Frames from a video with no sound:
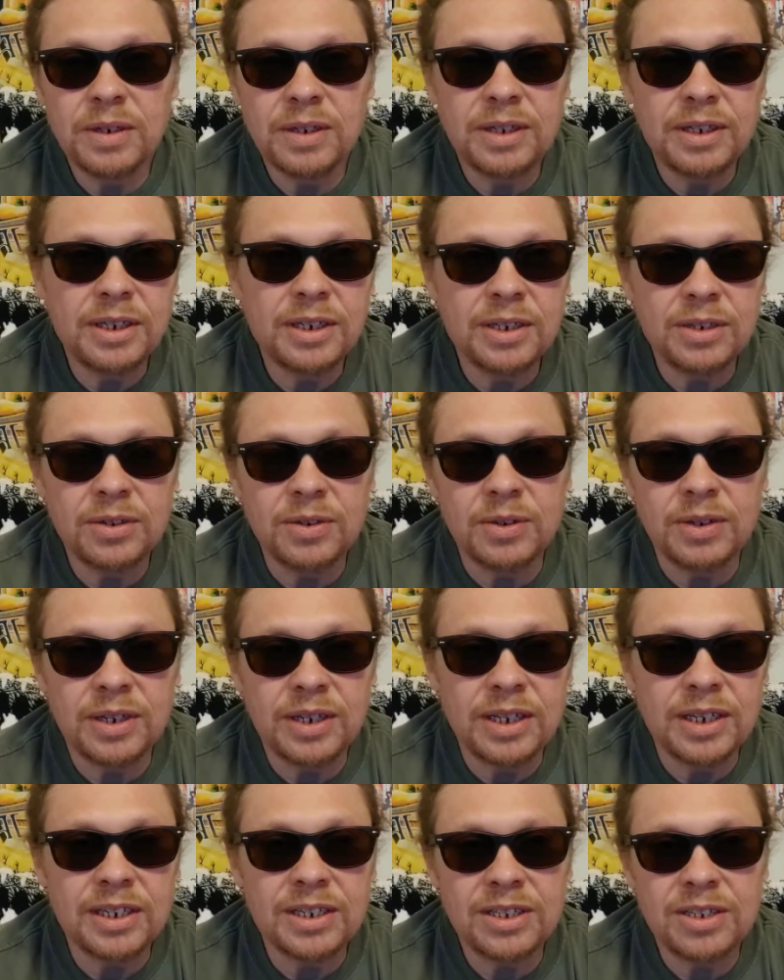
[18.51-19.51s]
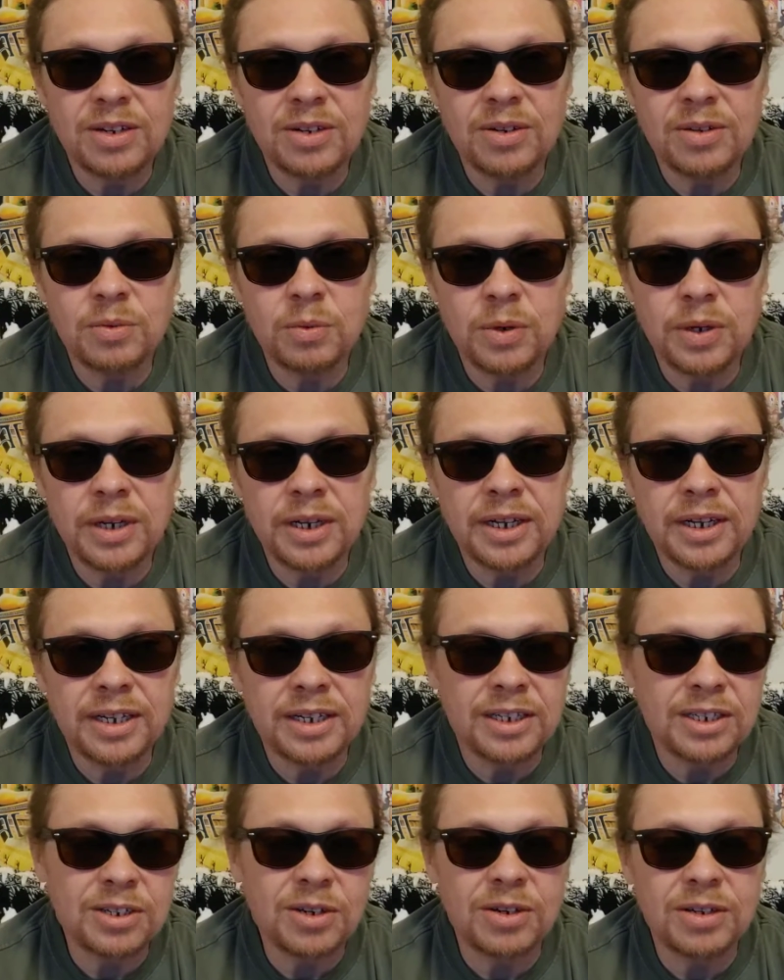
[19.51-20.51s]
in a certain way, in
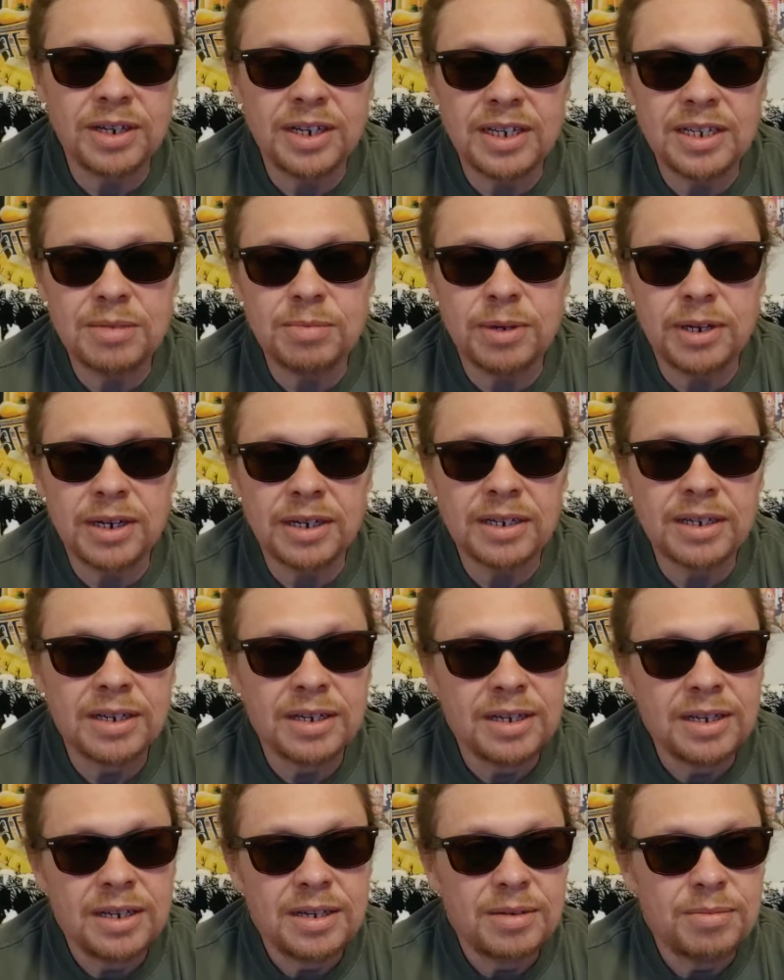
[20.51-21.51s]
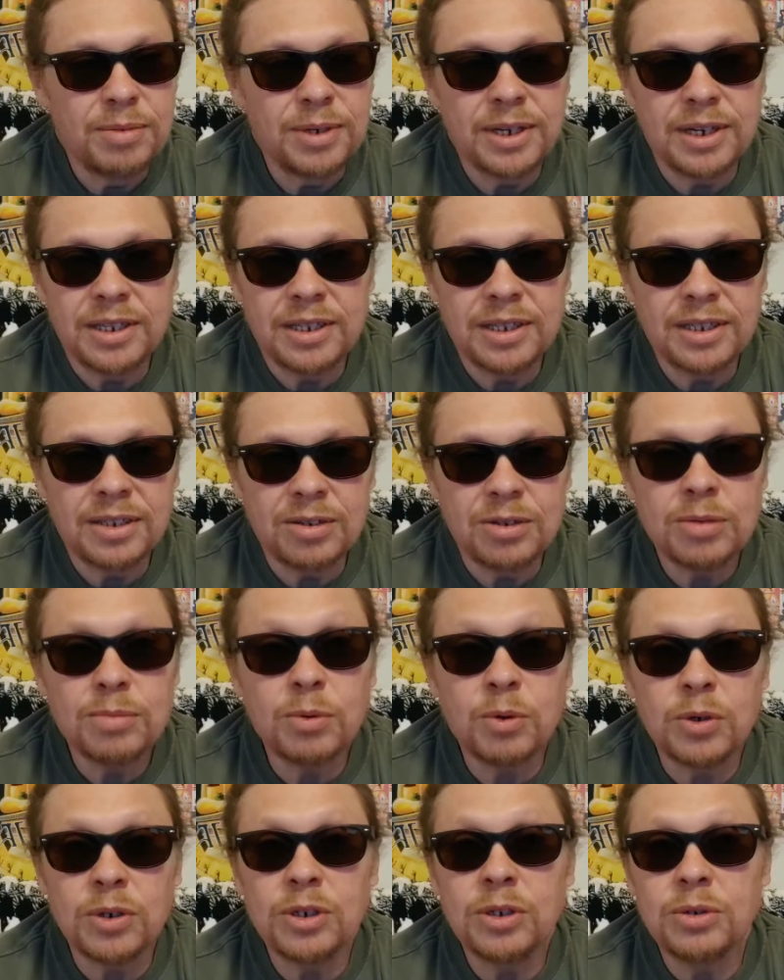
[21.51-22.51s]
a certain aspect, but I think there's
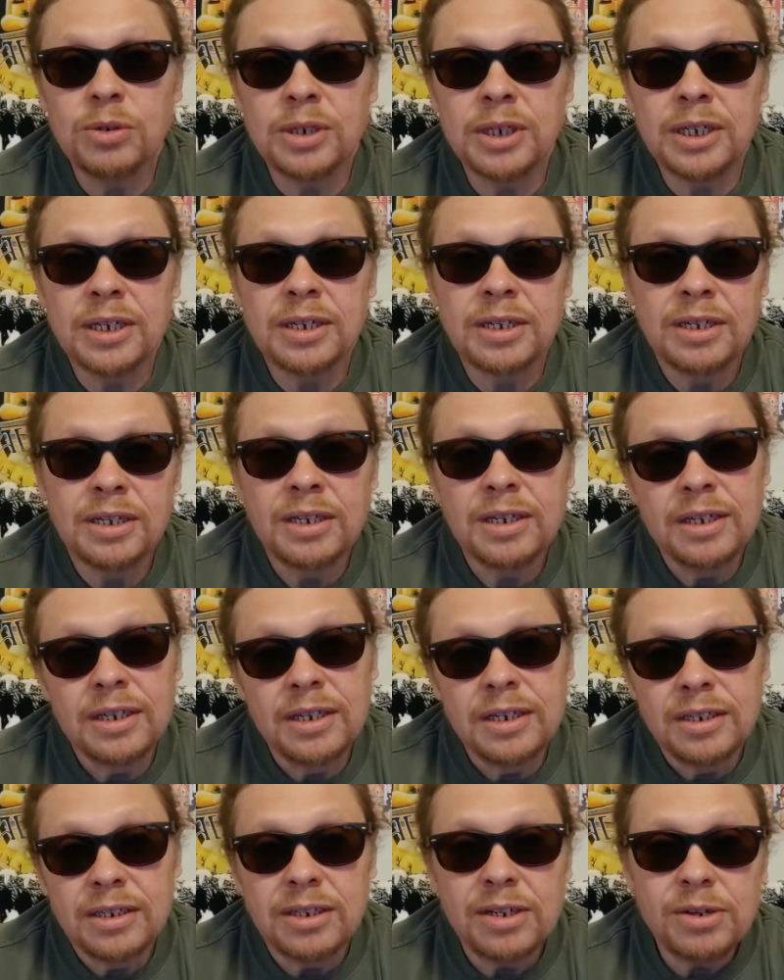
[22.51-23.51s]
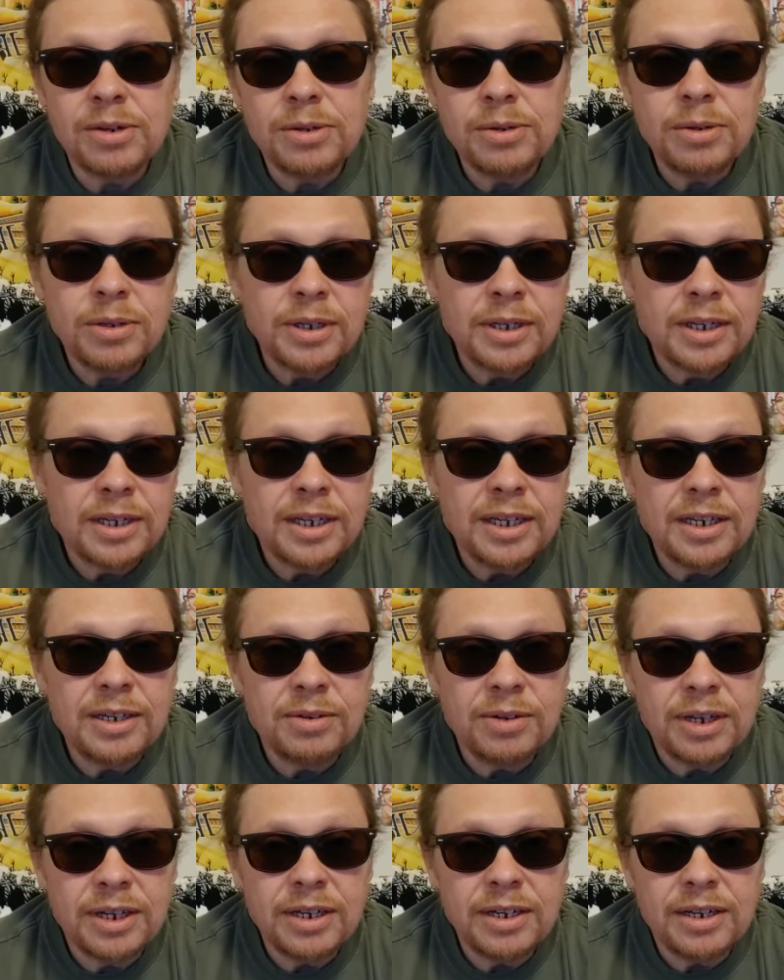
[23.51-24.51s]
more to it. So,
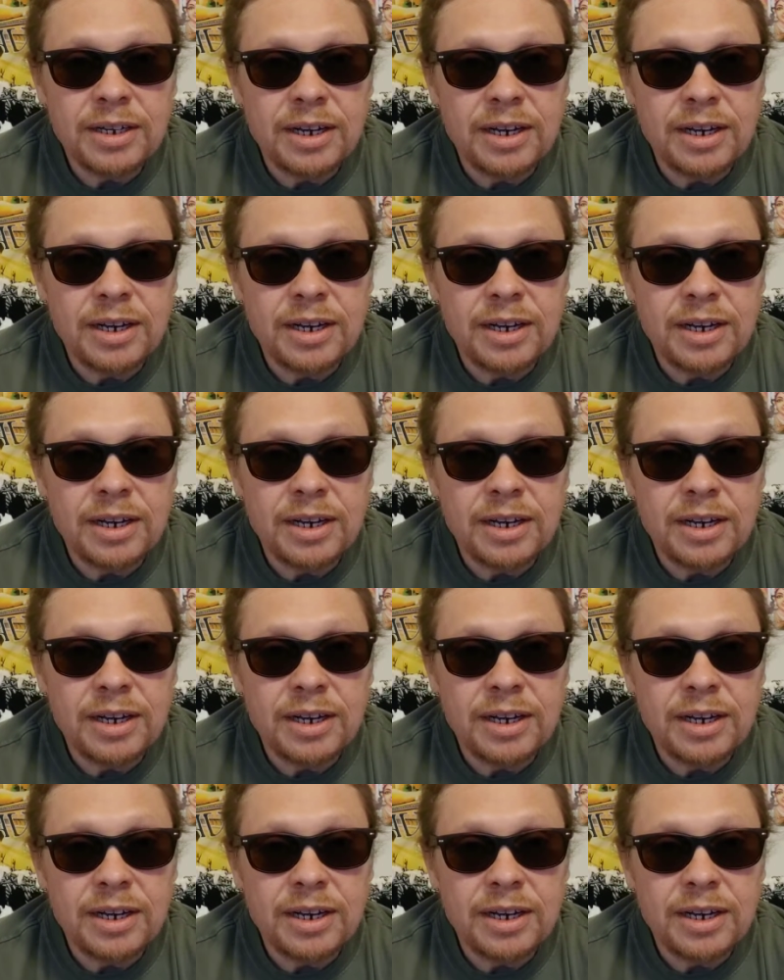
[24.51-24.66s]
anyway,